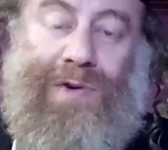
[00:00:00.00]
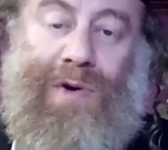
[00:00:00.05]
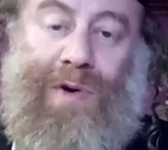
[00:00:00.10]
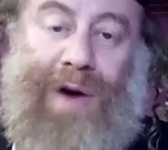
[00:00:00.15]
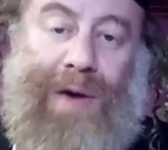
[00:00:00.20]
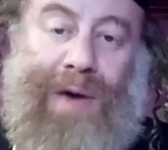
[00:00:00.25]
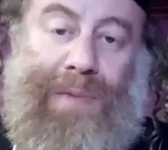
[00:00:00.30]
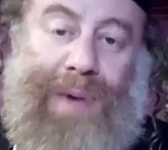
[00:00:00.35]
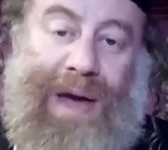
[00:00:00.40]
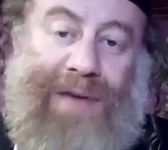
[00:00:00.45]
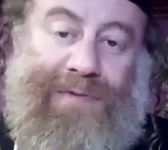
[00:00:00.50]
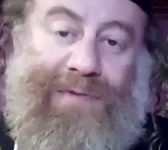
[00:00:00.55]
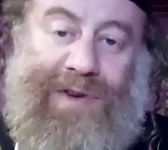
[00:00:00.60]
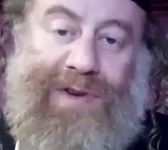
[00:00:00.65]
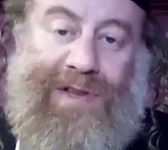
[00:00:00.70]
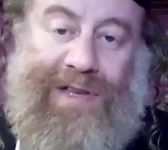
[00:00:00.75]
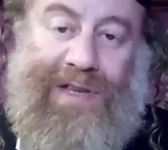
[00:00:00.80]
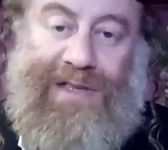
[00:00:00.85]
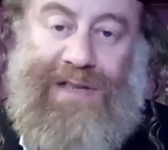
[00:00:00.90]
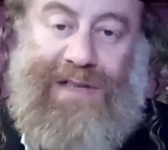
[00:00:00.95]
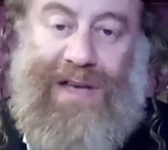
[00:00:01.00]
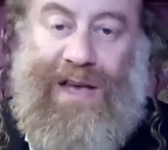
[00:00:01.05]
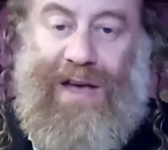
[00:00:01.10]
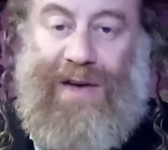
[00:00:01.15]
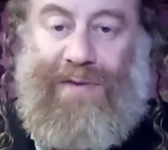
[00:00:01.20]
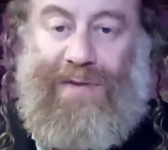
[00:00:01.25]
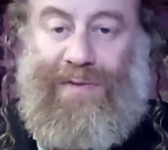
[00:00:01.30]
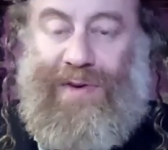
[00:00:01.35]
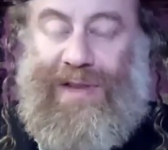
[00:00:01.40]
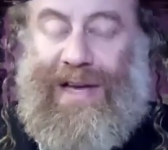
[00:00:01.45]
to go away for this
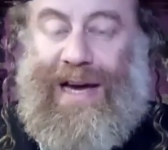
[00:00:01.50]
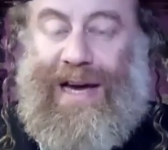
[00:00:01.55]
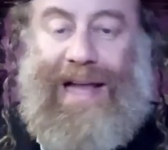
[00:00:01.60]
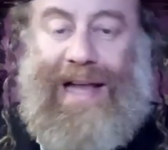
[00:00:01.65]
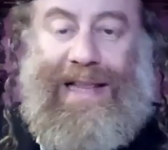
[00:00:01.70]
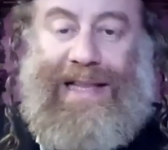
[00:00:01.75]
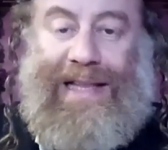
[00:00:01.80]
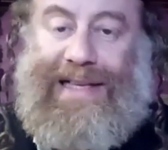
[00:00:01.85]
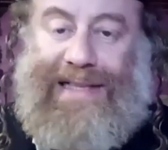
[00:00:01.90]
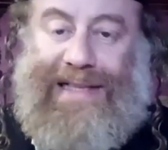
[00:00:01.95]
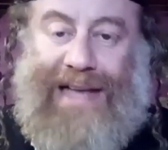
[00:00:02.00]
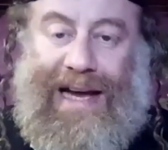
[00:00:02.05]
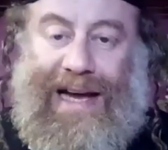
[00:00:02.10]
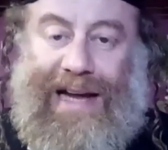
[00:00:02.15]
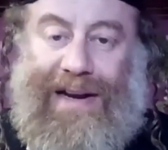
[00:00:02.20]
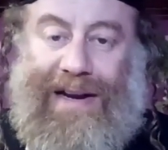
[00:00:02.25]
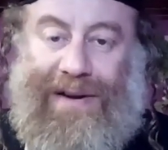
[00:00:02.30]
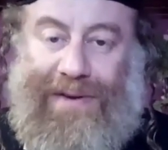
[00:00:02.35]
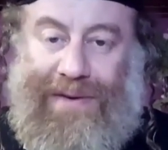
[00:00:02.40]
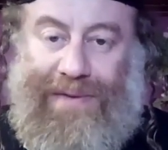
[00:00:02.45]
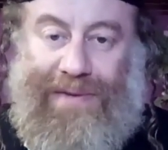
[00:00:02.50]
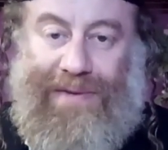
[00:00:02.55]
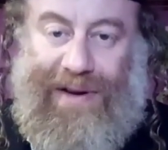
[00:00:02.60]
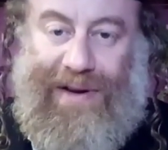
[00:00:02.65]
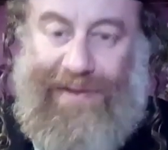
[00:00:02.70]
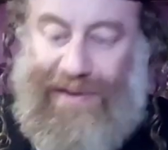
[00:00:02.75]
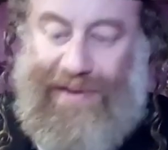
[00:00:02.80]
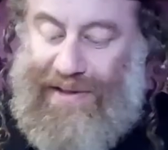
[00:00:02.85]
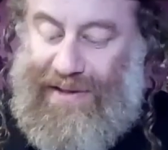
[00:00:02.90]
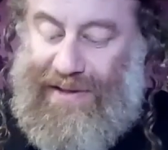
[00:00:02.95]
for the holidays. I don't know
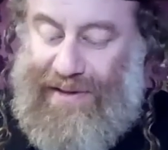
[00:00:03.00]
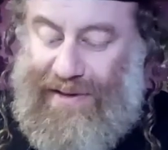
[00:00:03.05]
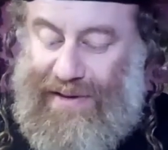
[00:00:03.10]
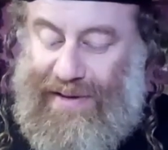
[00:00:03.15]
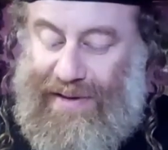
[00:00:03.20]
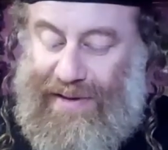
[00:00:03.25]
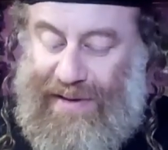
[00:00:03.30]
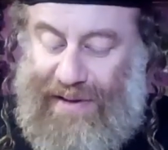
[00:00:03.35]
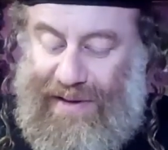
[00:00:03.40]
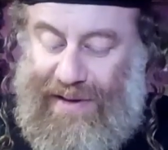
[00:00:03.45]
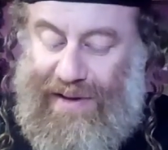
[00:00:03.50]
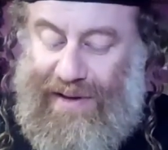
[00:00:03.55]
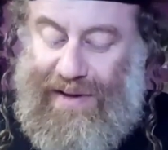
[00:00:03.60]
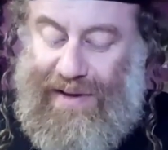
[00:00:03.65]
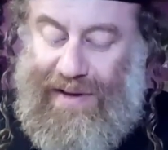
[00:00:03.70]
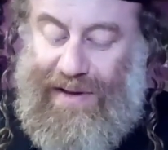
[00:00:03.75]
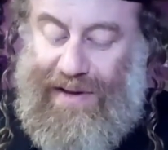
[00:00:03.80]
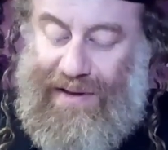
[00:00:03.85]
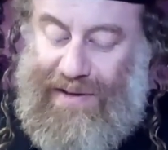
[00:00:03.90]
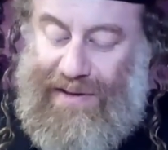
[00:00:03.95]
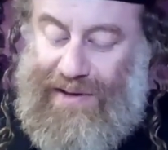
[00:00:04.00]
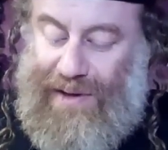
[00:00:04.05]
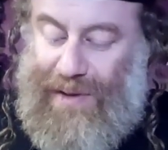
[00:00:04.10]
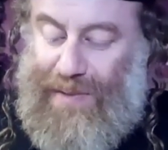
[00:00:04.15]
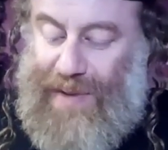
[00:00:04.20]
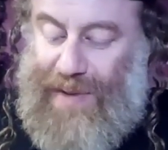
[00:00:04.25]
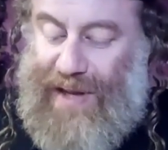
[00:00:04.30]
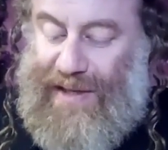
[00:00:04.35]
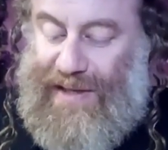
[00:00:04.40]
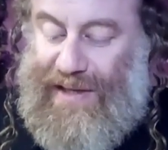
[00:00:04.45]
whatever. So
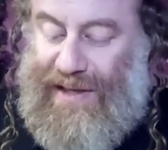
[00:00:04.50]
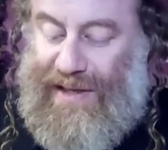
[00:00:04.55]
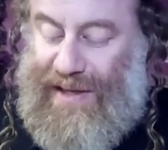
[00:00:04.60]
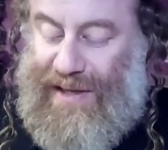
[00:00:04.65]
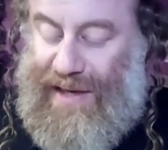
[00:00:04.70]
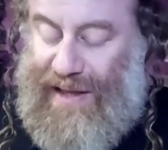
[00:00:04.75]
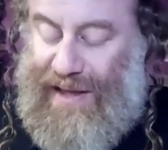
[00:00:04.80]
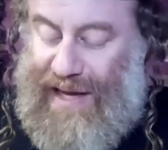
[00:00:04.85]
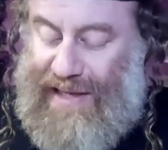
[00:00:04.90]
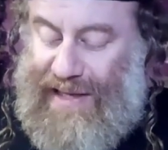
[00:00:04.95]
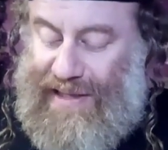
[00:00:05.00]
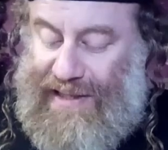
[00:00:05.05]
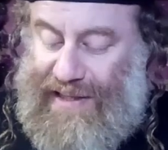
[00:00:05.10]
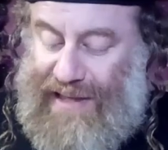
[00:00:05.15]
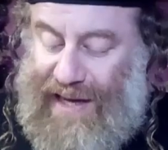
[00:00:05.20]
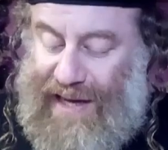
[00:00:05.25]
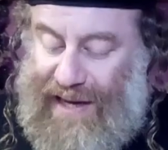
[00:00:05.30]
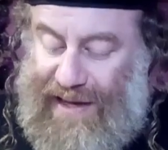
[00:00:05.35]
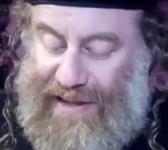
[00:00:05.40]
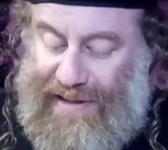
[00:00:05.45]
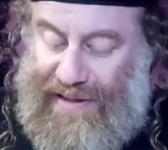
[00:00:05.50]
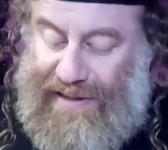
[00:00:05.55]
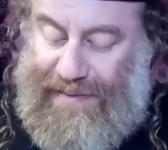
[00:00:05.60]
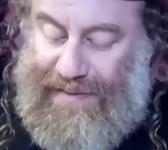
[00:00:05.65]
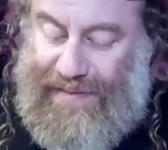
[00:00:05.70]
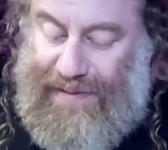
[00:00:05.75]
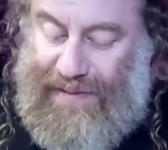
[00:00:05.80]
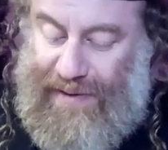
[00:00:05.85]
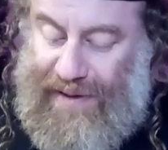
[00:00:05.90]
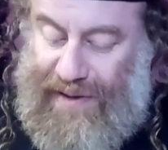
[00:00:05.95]
don't wait till the last second.
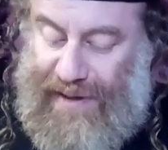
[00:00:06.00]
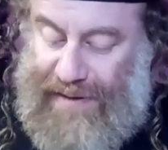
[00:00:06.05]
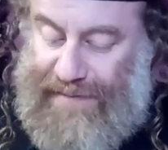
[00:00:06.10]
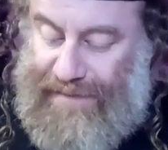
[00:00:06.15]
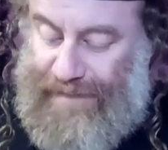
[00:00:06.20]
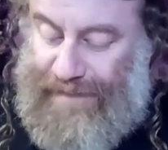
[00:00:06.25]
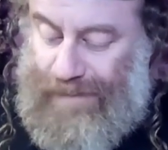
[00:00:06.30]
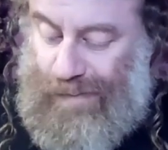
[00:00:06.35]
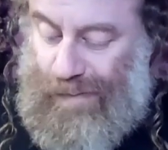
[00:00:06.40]
Okay.